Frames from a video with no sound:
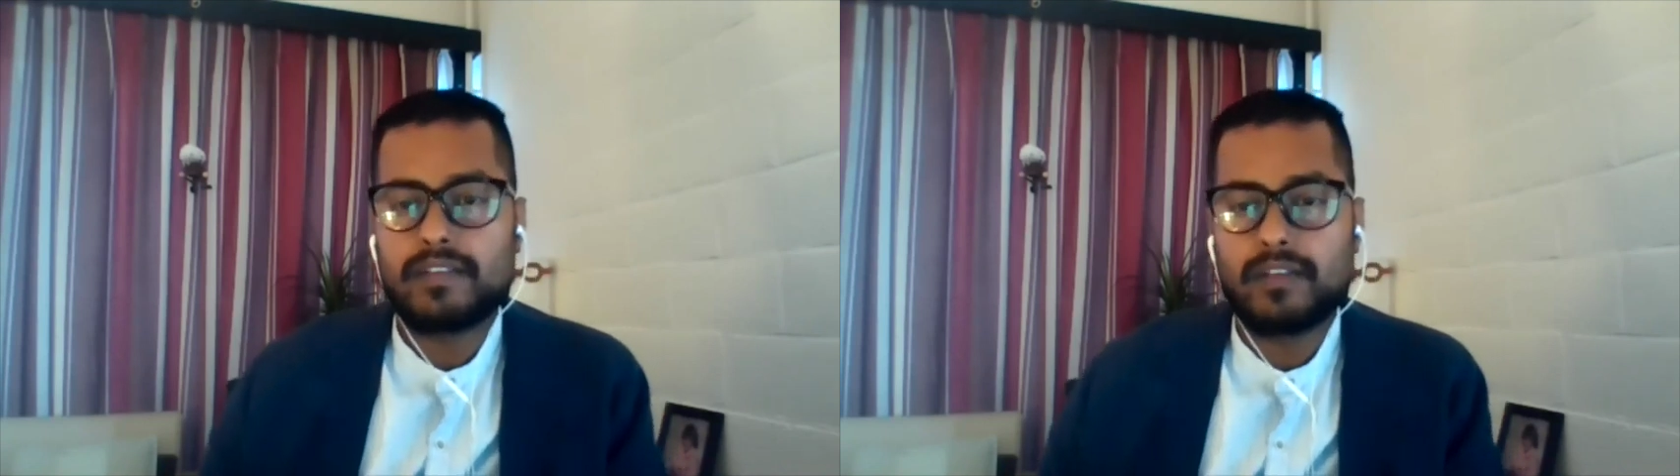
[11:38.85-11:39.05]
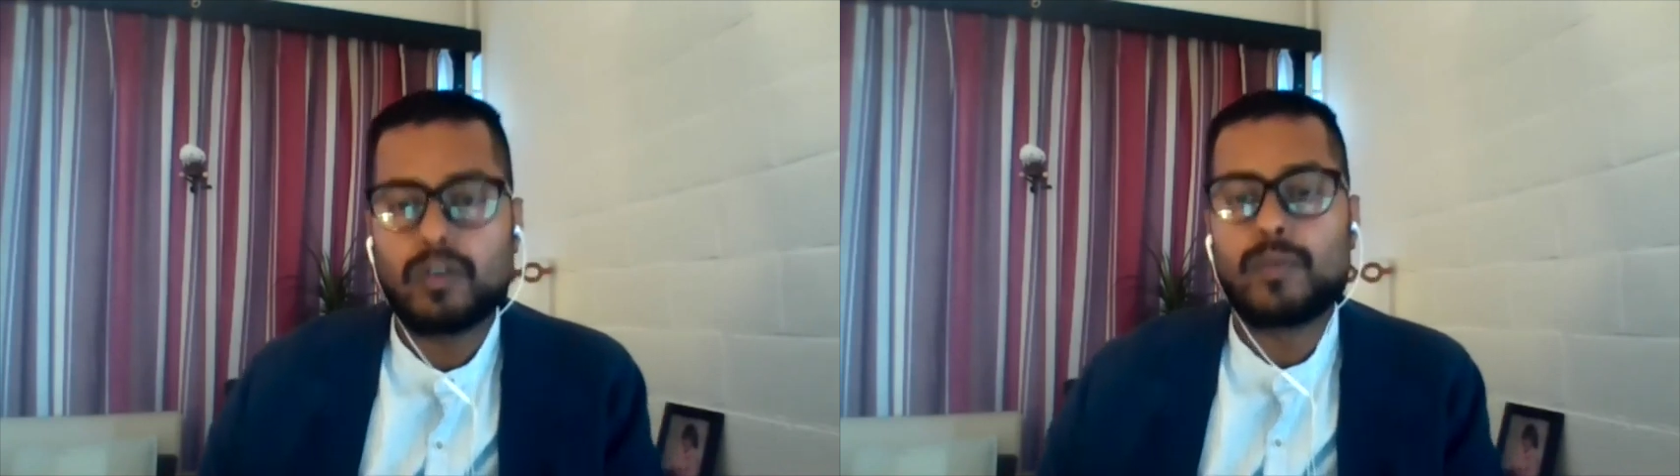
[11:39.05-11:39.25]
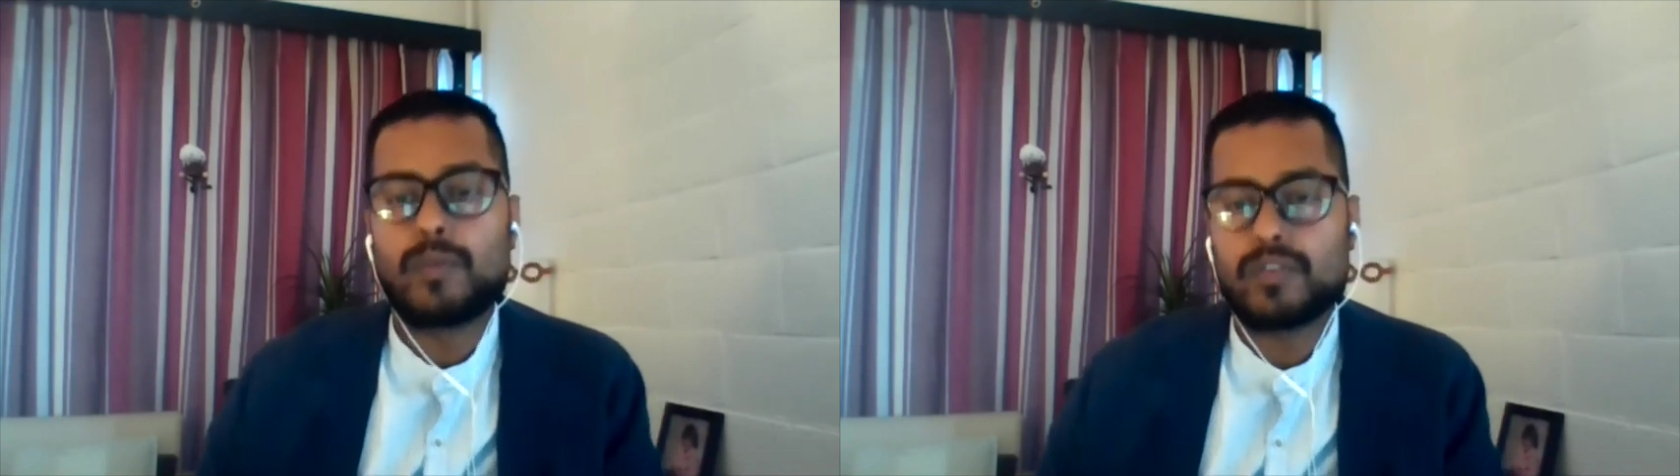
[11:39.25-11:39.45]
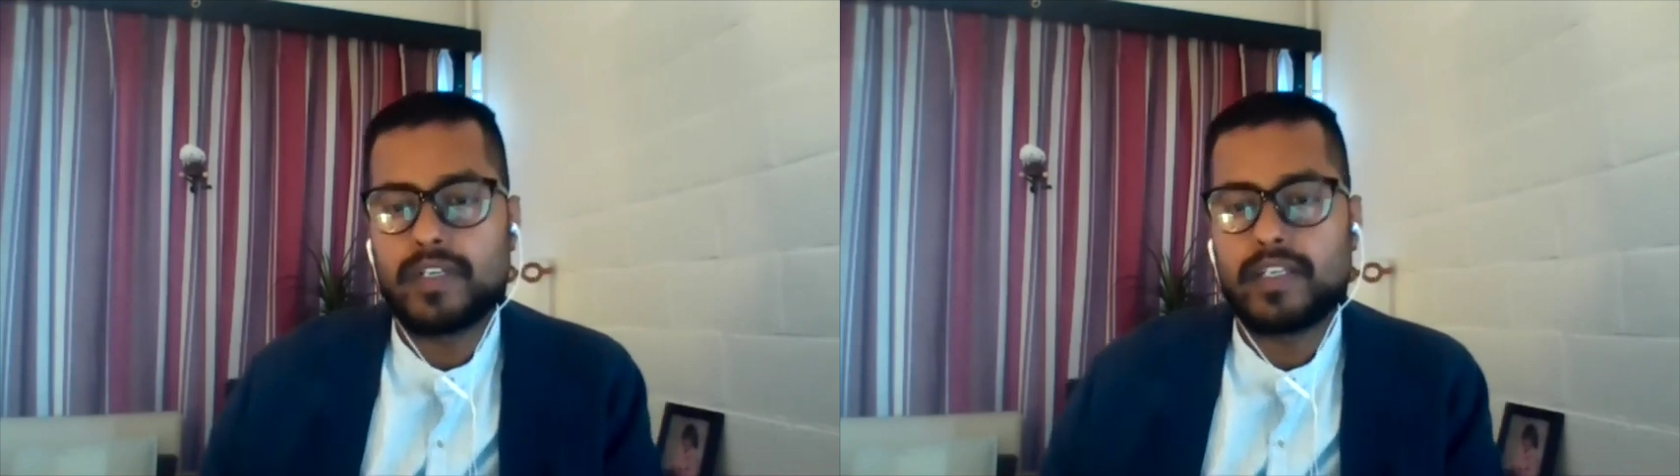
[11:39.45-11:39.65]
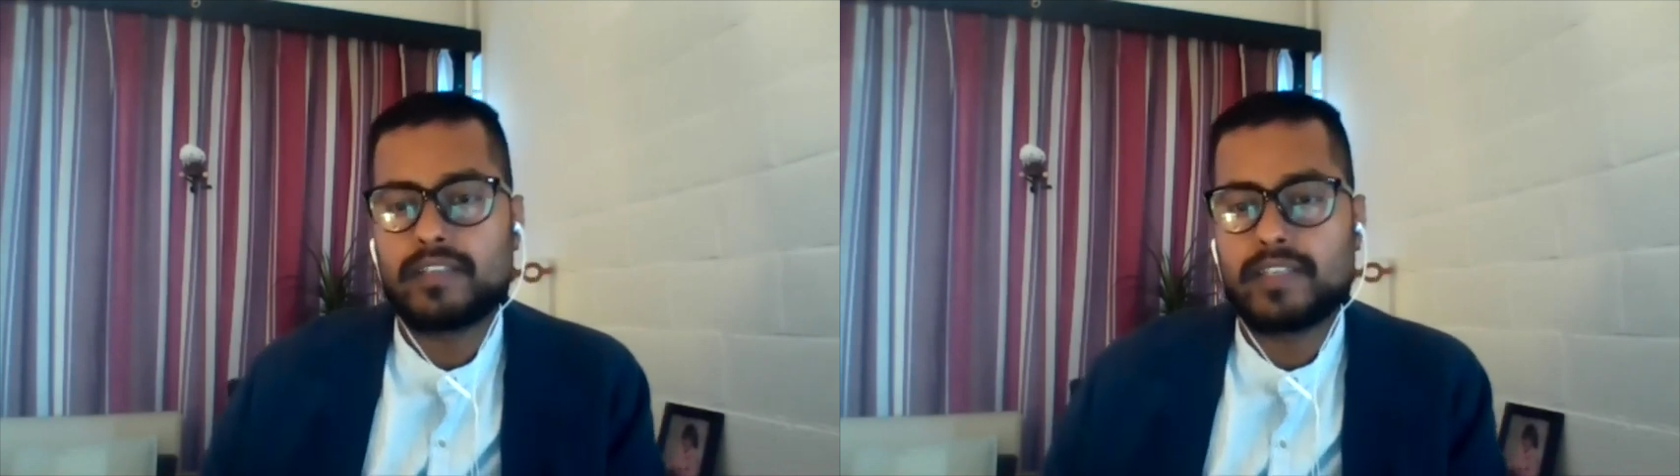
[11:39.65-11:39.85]

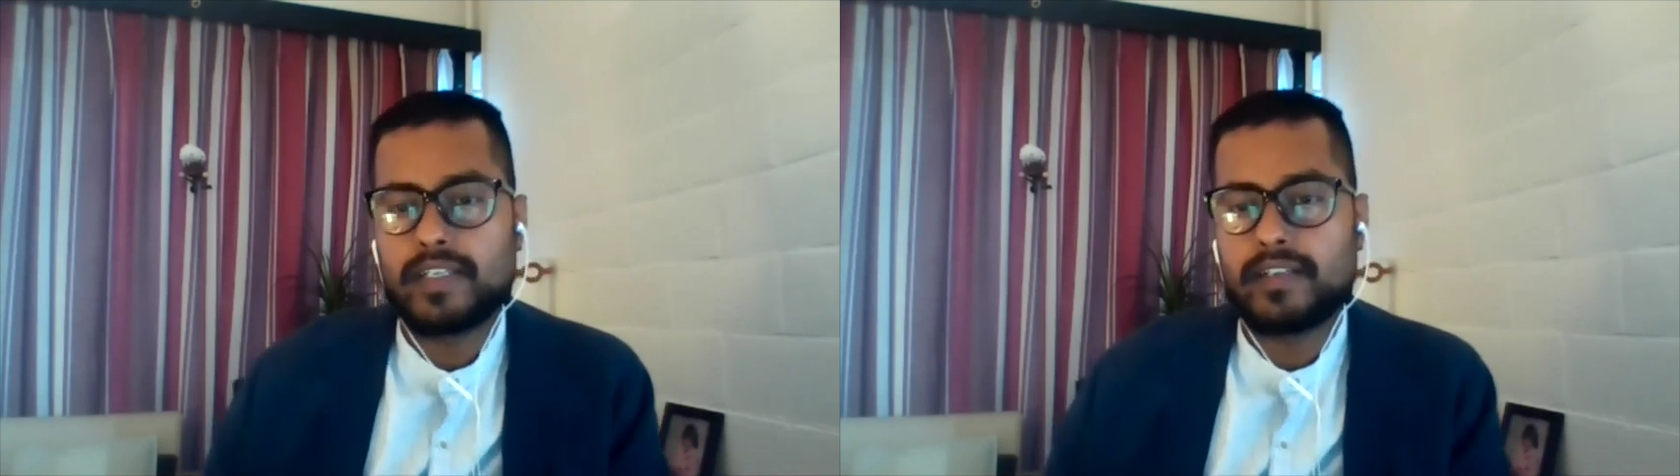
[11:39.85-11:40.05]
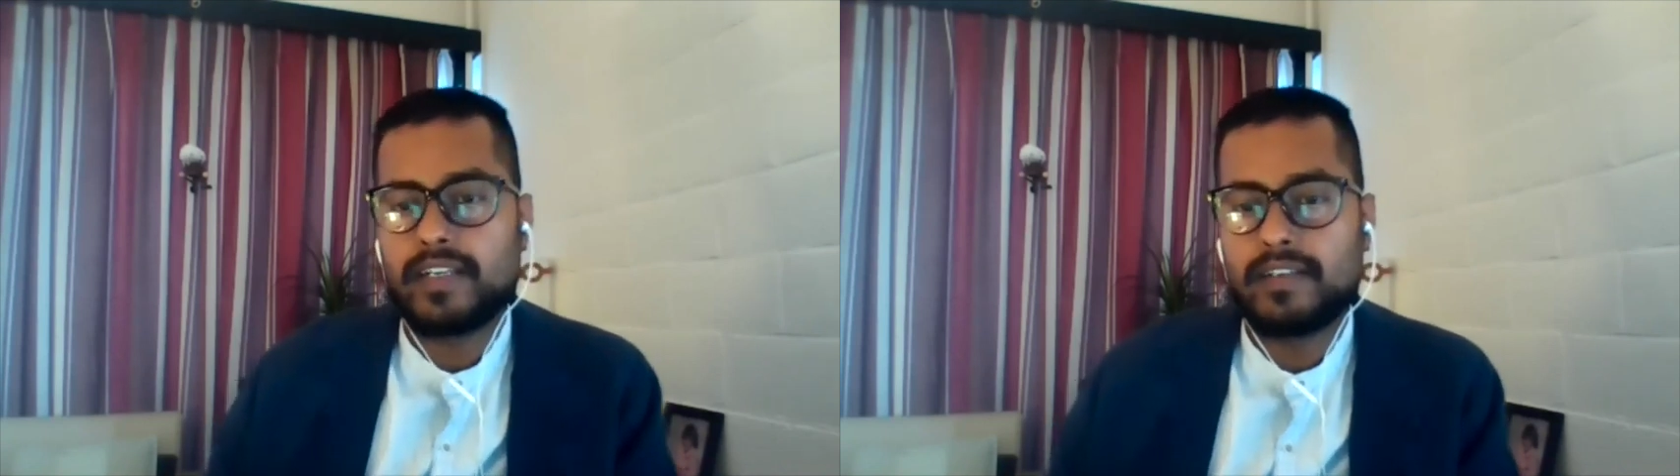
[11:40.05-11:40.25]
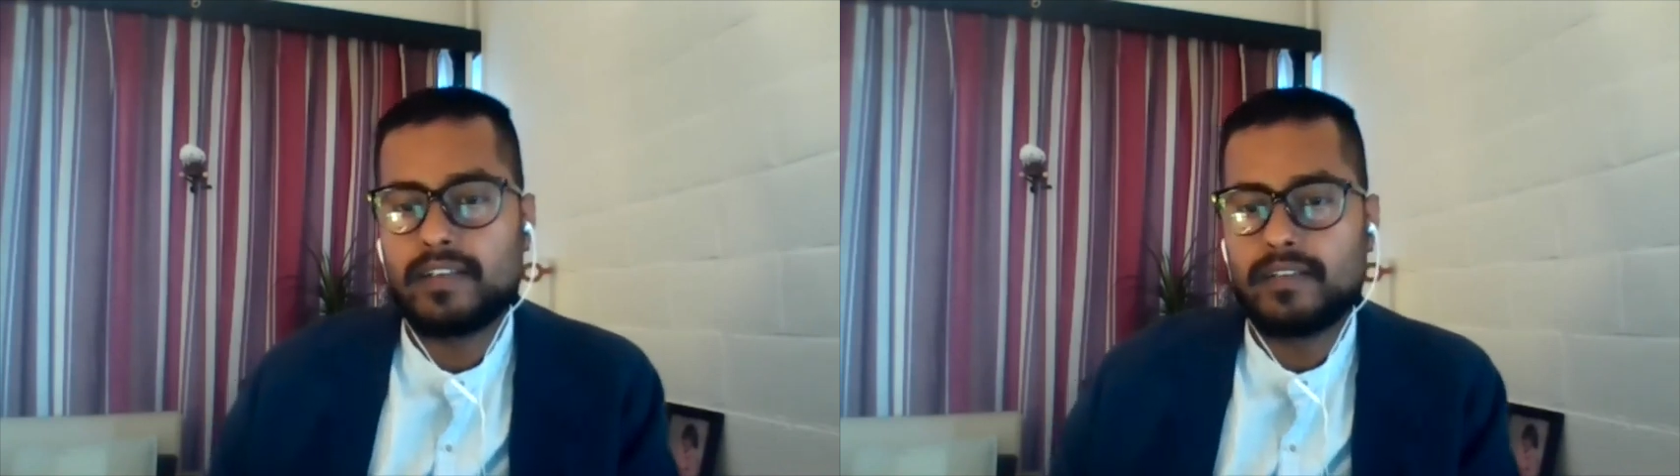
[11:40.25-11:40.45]
opportunities there in